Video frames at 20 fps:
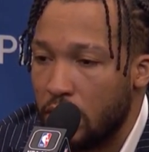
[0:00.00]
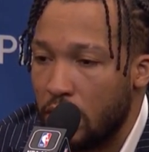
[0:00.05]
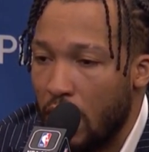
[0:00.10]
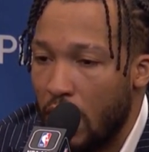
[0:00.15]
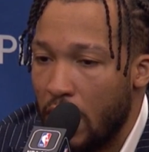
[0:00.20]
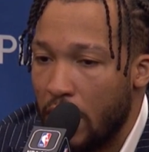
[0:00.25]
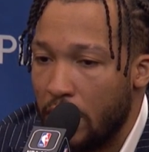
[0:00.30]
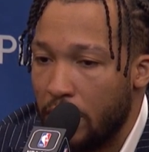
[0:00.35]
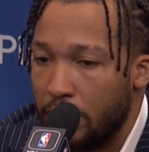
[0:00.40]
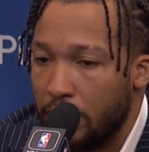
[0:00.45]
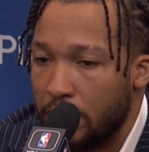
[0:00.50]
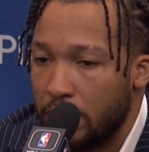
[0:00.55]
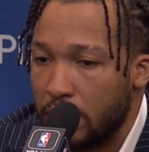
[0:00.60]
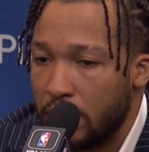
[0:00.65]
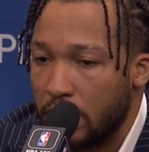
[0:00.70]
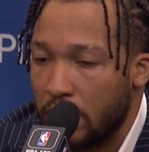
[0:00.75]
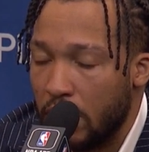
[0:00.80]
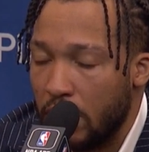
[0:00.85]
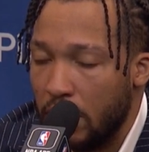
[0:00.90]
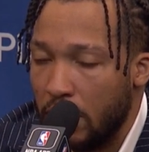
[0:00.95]

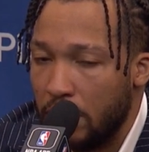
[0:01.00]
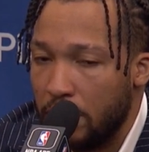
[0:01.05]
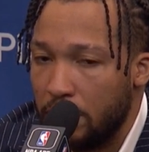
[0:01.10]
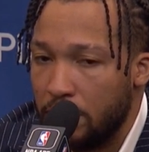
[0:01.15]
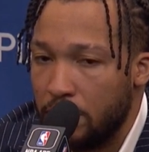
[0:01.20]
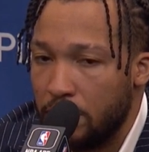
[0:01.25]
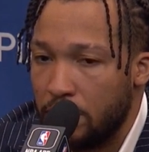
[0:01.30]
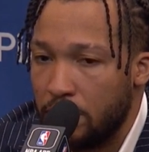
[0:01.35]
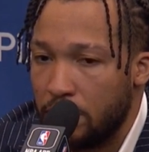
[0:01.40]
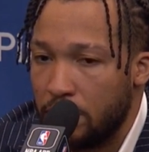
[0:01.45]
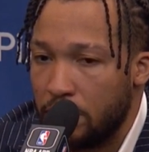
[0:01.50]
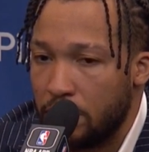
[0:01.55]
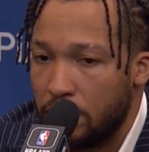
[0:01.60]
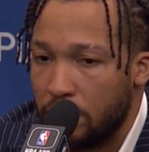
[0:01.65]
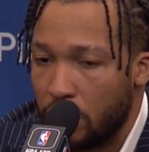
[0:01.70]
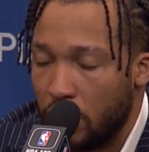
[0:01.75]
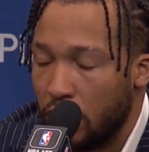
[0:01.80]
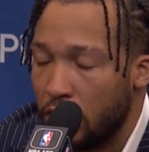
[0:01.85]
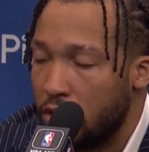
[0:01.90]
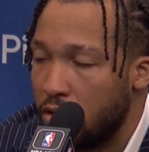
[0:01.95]

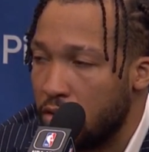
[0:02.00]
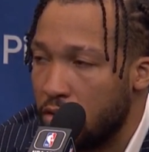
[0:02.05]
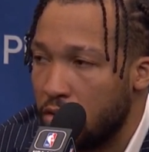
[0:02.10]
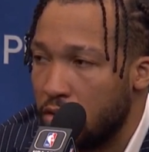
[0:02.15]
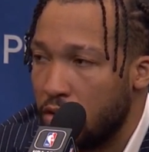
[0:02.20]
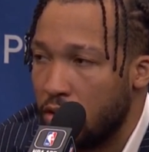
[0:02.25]
good.